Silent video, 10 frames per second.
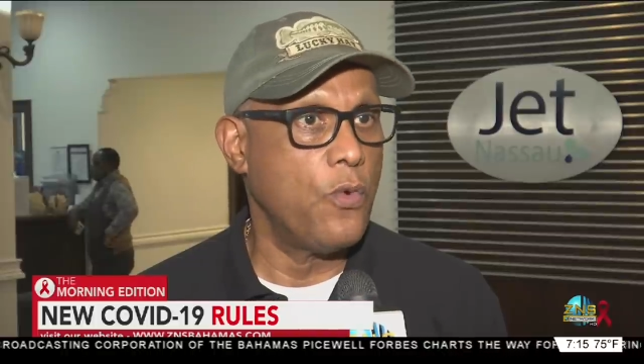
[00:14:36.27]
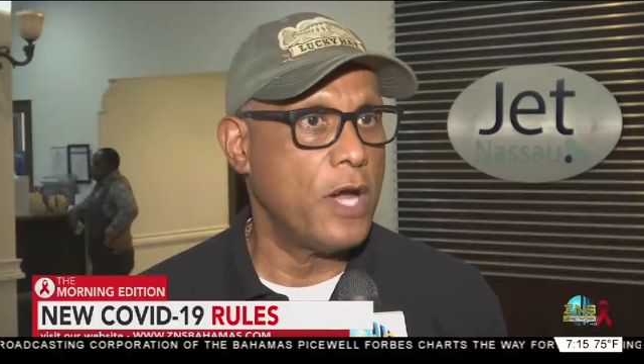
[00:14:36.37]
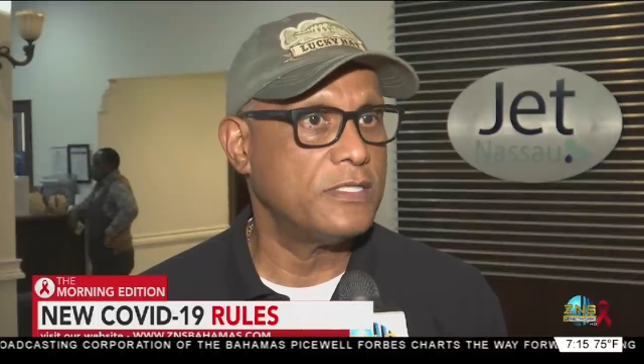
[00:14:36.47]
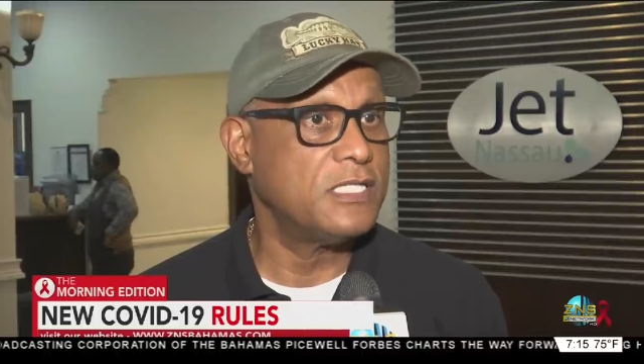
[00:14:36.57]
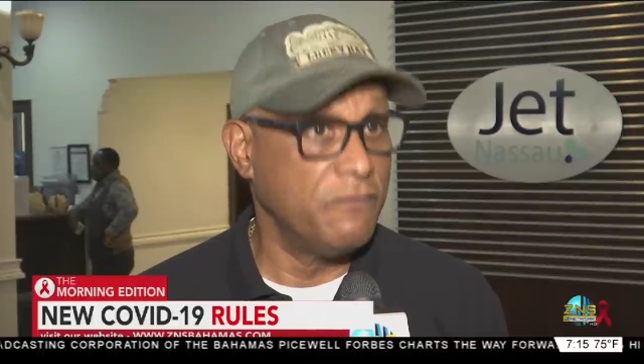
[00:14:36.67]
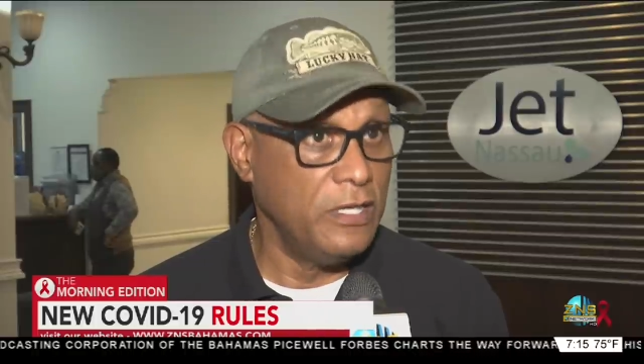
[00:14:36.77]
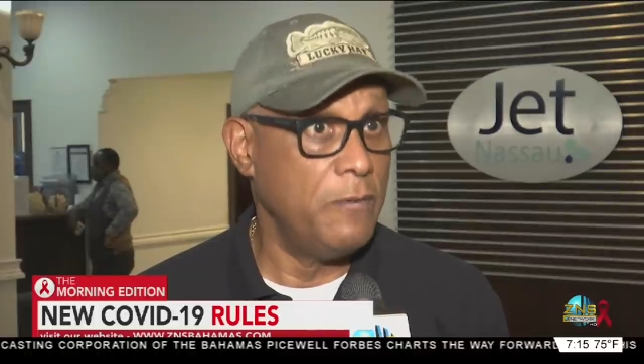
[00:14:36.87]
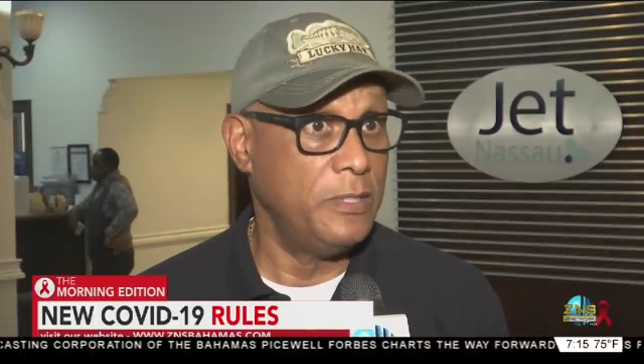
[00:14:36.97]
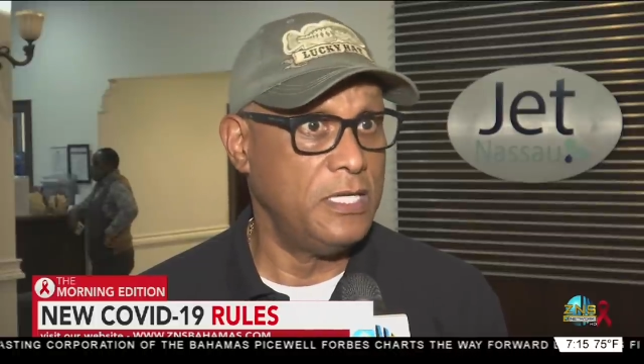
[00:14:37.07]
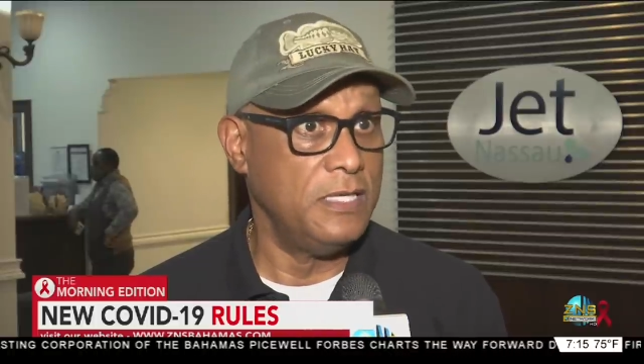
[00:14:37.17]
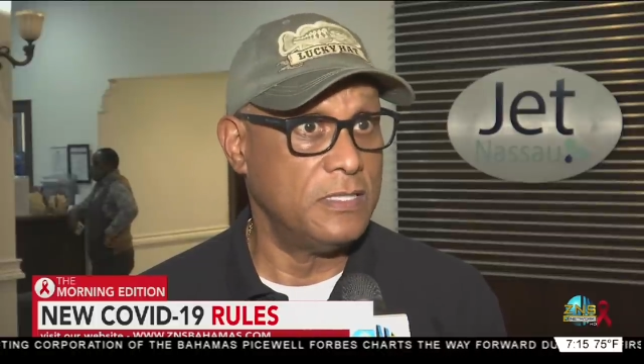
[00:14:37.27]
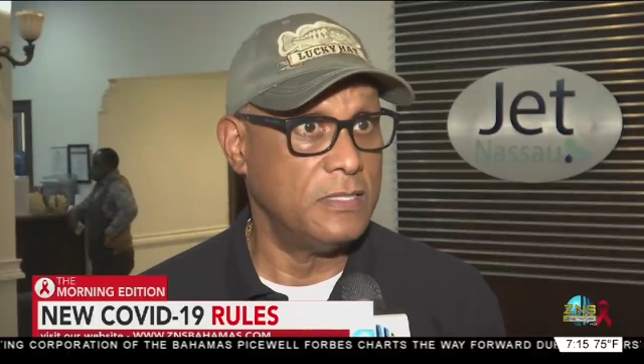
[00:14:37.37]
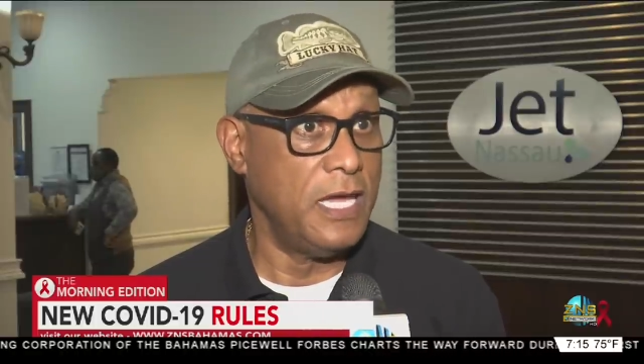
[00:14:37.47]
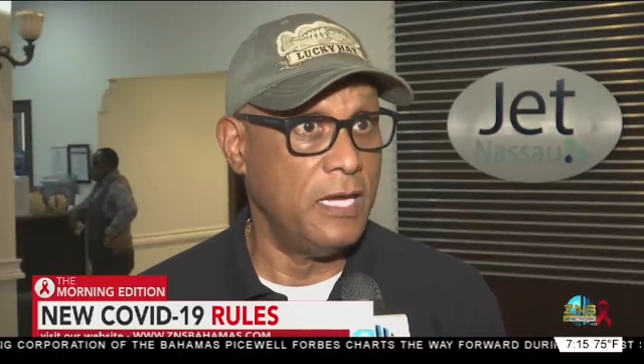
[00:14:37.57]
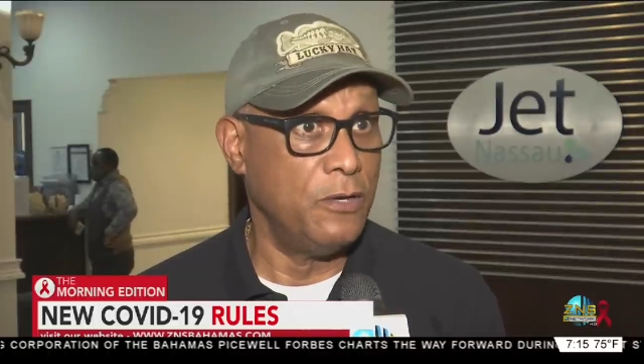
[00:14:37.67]
where civil liberties
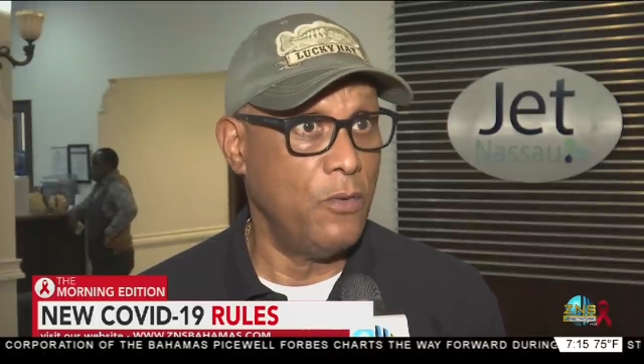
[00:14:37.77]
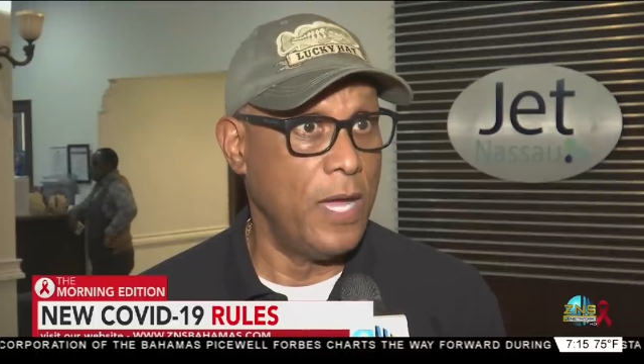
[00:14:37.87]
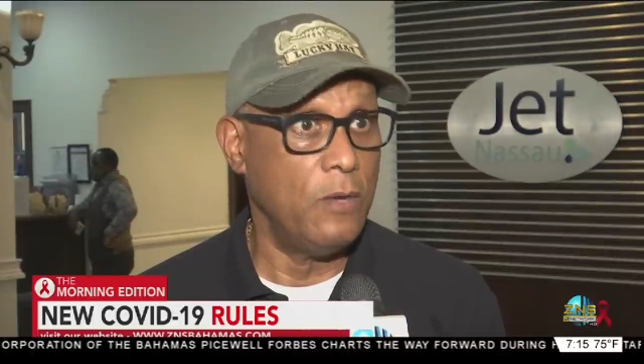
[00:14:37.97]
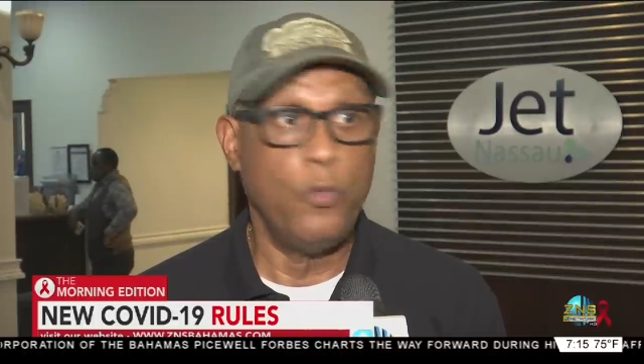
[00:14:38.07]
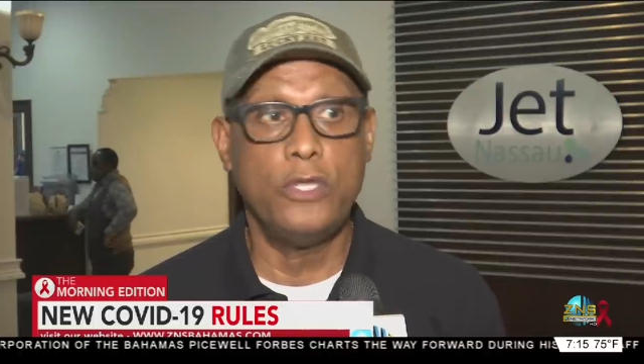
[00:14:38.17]
are taken away.